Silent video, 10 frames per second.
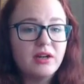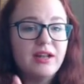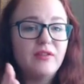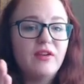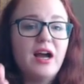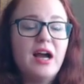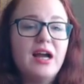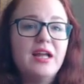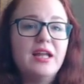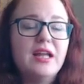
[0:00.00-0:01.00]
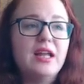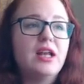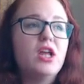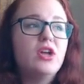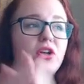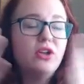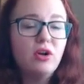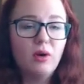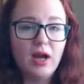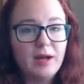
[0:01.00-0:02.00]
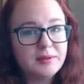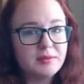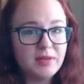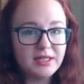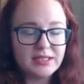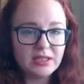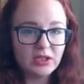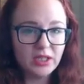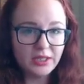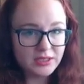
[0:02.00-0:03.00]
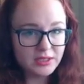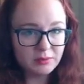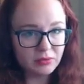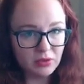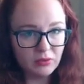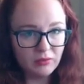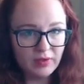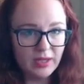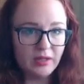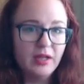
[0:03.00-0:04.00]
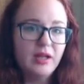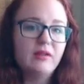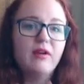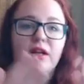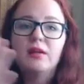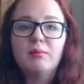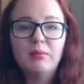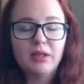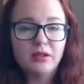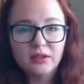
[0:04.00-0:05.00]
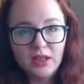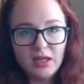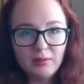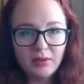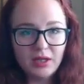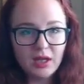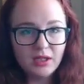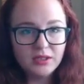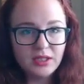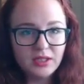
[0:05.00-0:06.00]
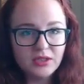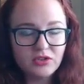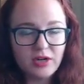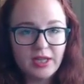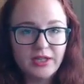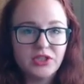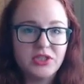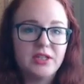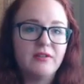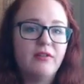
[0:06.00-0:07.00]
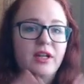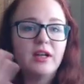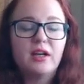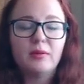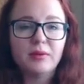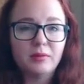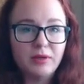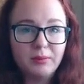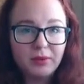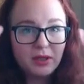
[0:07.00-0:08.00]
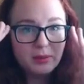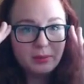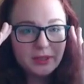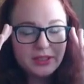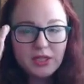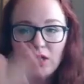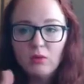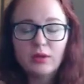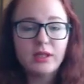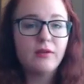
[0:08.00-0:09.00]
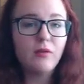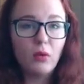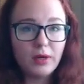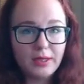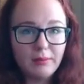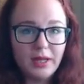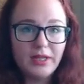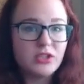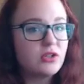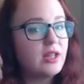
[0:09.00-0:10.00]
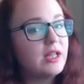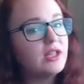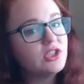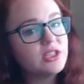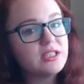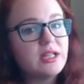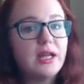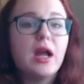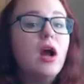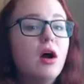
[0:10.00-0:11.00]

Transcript: If I can, optimize their LinkedIn profile, if I can build them a content strategy, if I can help them repurpose what they've already made so they can just like,